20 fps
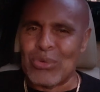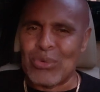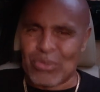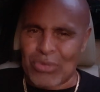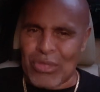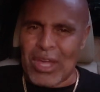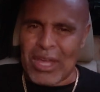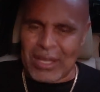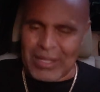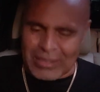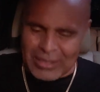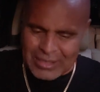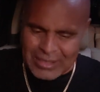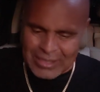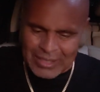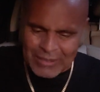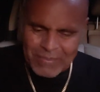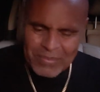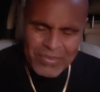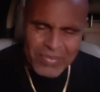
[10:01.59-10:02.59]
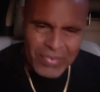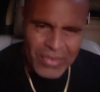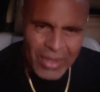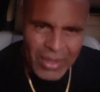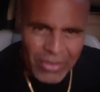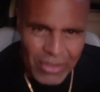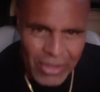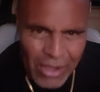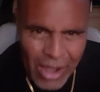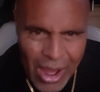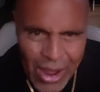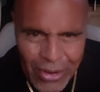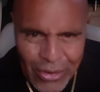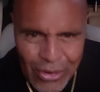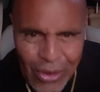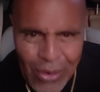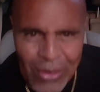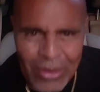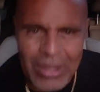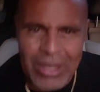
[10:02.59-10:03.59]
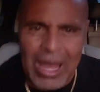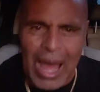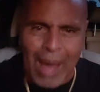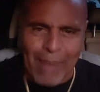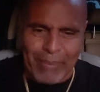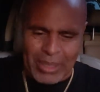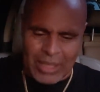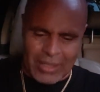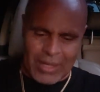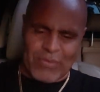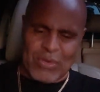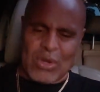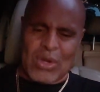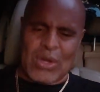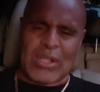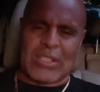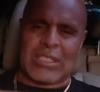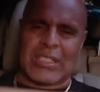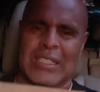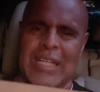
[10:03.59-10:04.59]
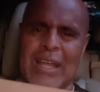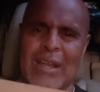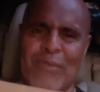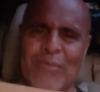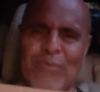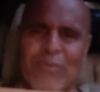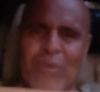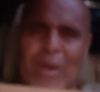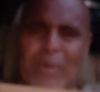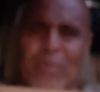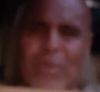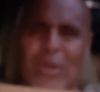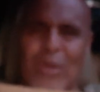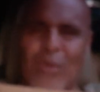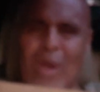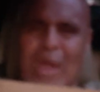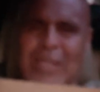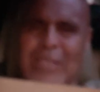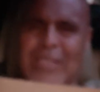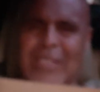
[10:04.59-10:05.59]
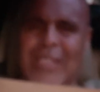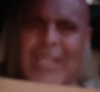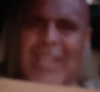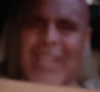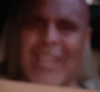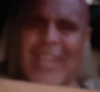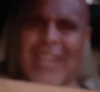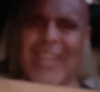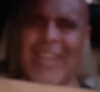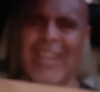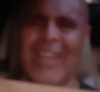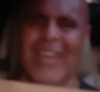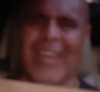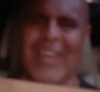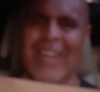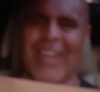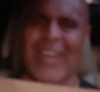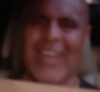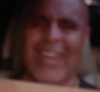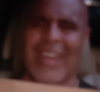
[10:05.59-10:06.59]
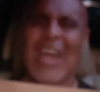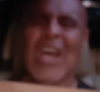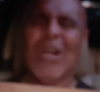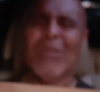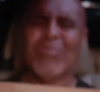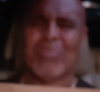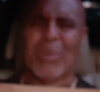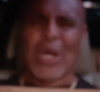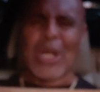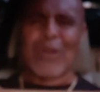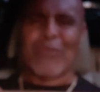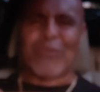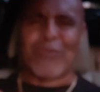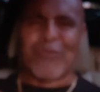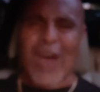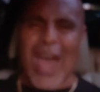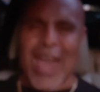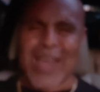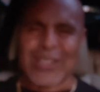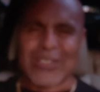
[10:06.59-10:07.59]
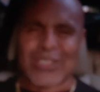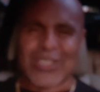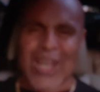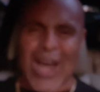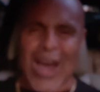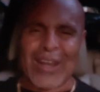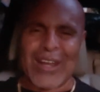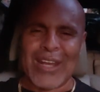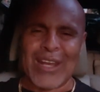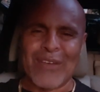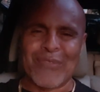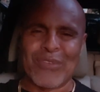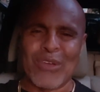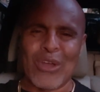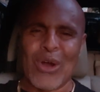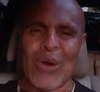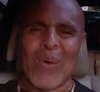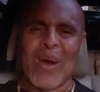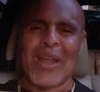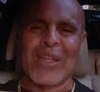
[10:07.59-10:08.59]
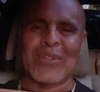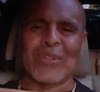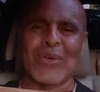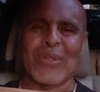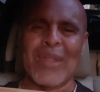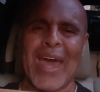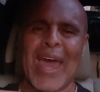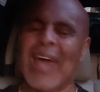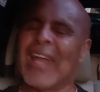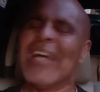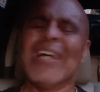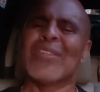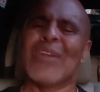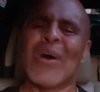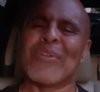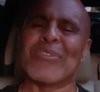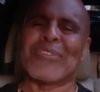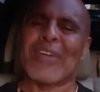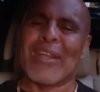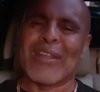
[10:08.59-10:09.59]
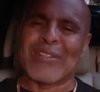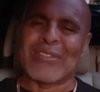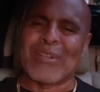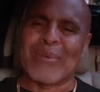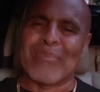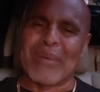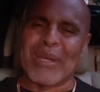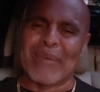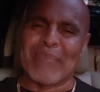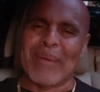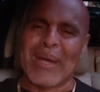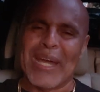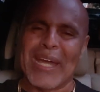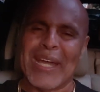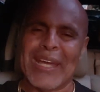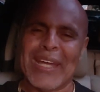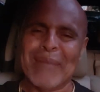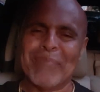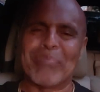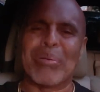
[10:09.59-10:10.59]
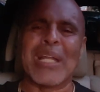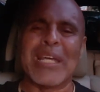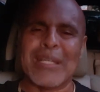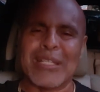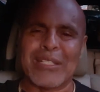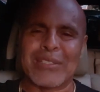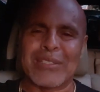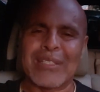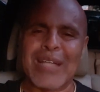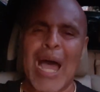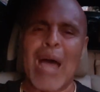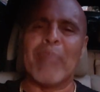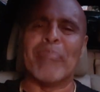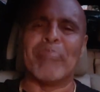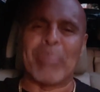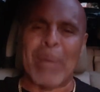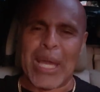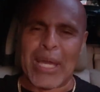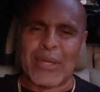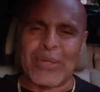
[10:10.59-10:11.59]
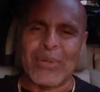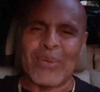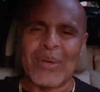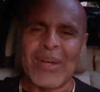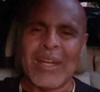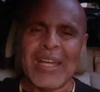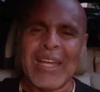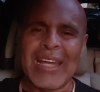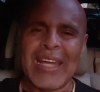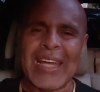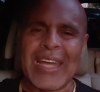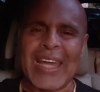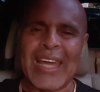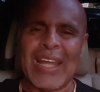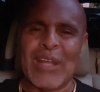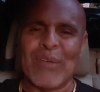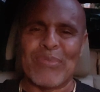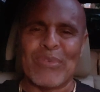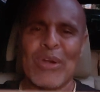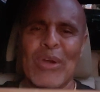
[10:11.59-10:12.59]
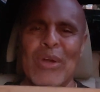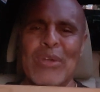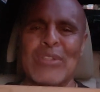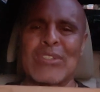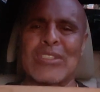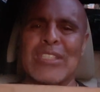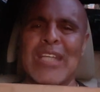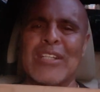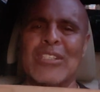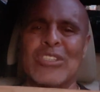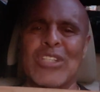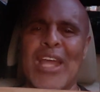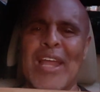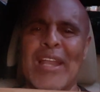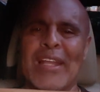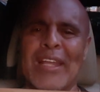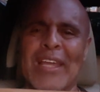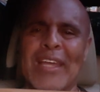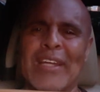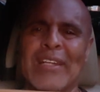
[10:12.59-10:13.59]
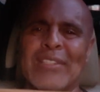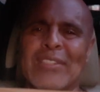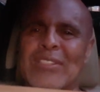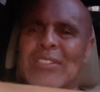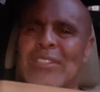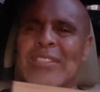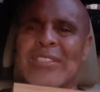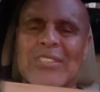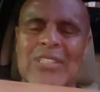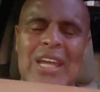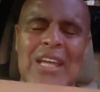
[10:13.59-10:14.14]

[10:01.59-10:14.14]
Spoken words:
two things. The unknown comic, if you're going to send a friend request, put a face on it. If you don't want to do that, don't send it to me, man. Please, I beg you. And if you're going to send chain letters,